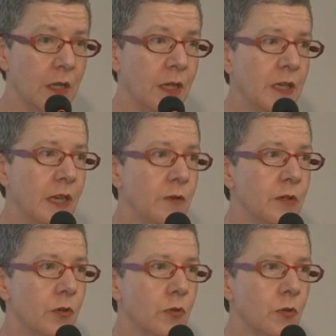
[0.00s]
Now, in
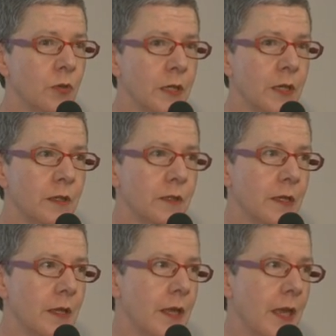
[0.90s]
earlier,
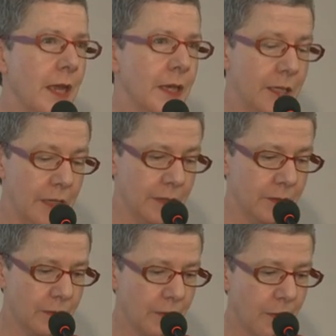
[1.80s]
headier,
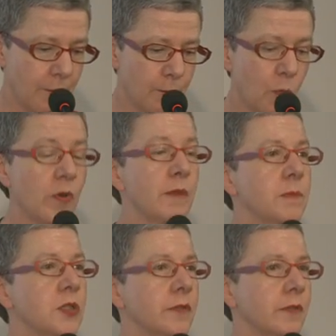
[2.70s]
more
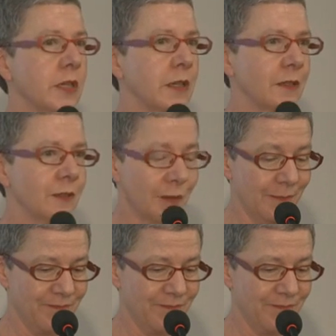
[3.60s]
ambitious days,